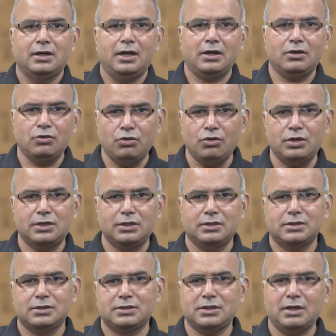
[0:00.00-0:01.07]
I quote
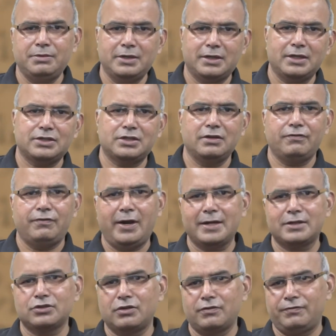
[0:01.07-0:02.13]
some interesting
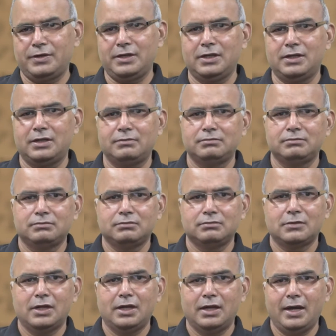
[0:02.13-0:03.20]
facts or figure,
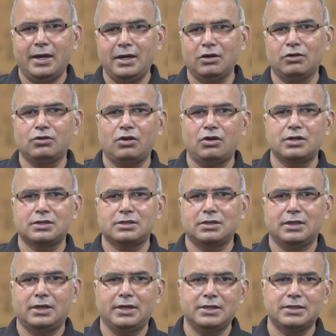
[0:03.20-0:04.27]
anecdotes,
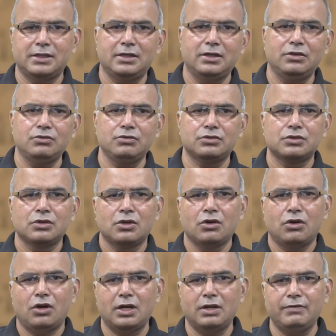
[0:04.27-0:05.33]
recent news,
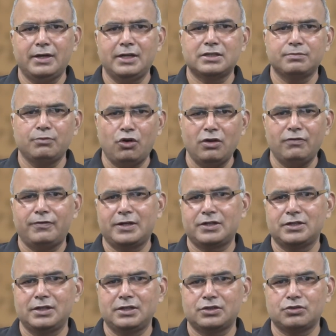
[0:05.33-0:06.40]
or even a small
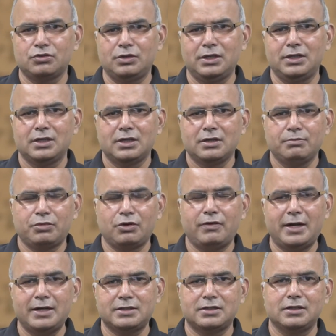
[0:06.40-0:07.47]
fictional story
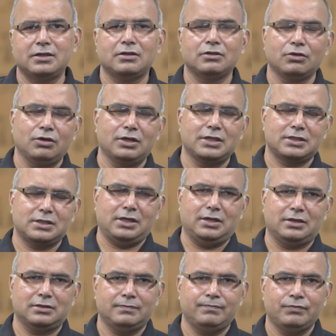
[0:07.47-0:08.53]
provides a good
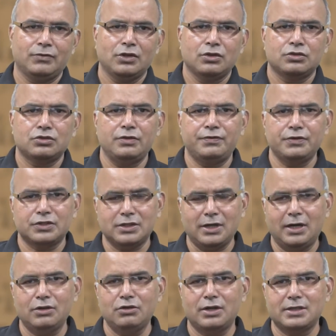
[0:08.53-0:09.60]
start. So if you
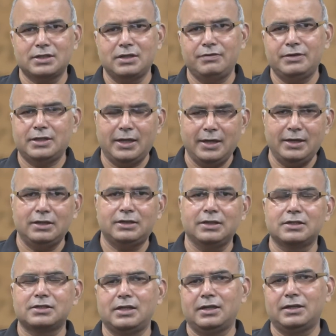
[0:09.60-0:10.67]
start your essay with any
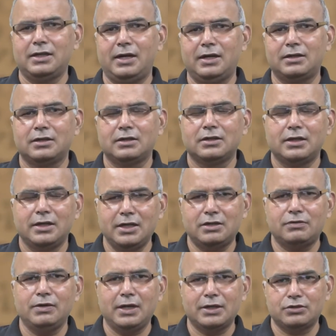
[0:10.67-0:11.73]
things like that,
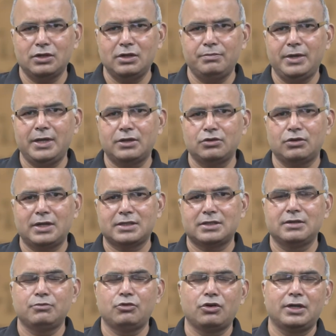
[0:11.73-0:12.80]
it will actually make your
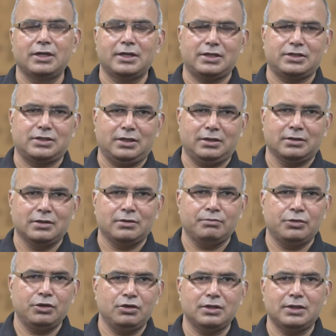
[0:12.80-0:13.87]
essay more interesting,
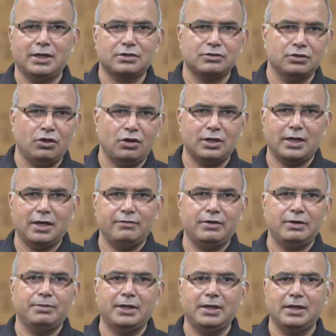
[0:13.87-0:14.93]
because that's not
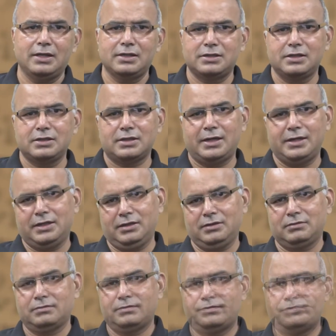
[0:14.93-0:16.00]
everybody else's writing.
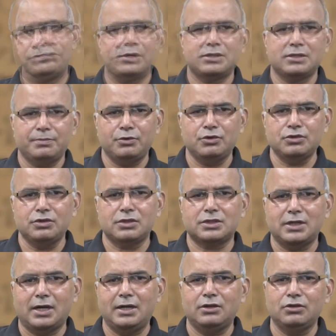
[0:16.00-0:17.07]
But suppose you
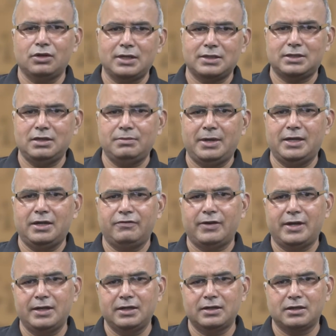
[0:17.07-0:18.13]
start your essay by
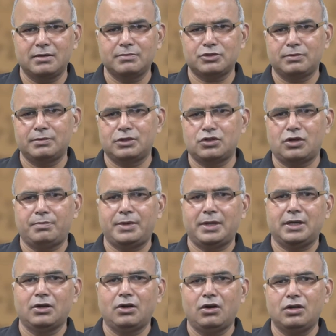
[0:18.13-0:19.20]
defining terms of the
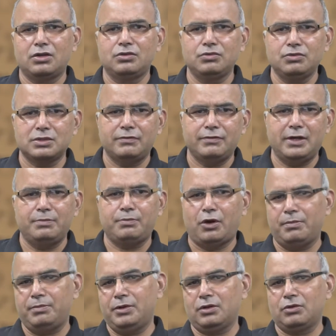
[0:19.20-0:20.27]
topic or use a very
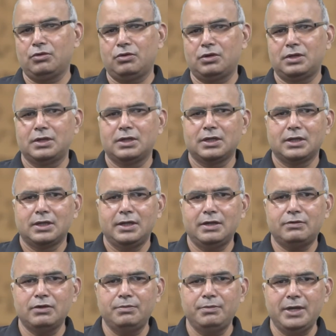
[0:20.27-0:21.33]
popular quote,
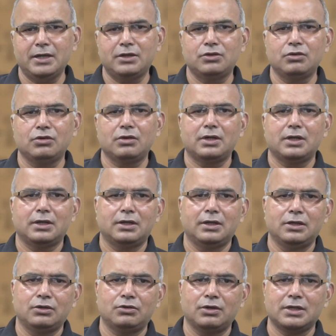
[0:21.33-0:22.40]
it will make your
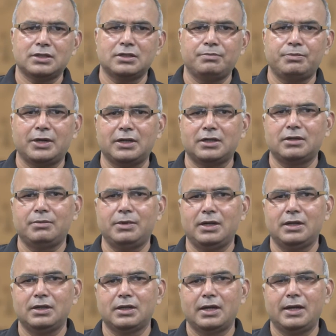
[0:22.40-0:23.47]
introduction
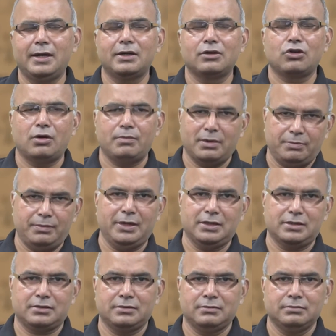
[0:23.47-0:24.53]
predictable and
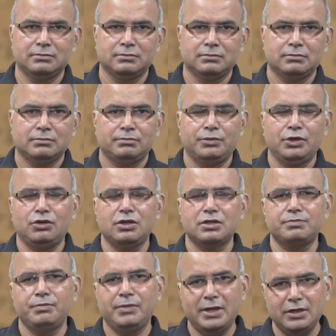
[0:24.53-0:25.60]
commonplace,
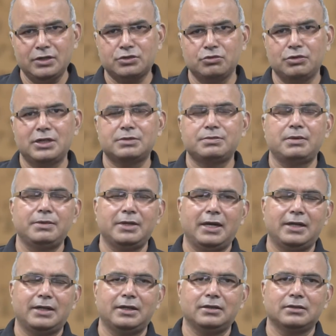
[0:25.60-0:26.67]
because many students may be
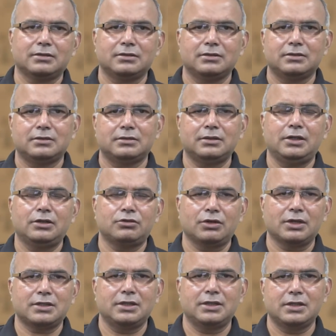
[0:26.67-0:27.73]
writing the
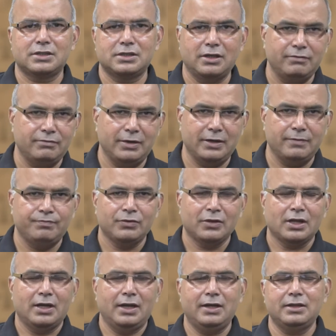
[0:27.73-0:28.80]
introduction in the same way,
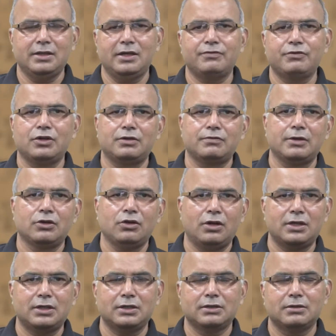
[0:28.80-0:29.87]
and therefore it will
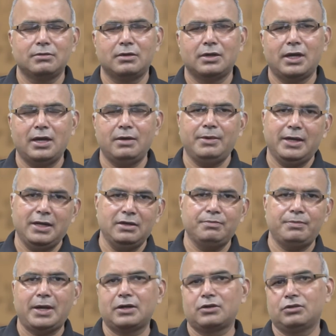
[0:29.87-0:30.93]
not have any
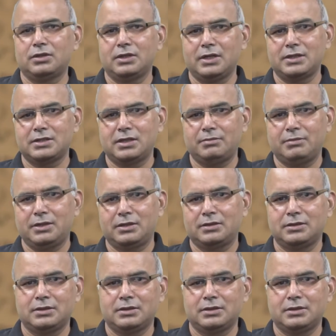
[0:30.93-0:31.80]
impact on the examiner.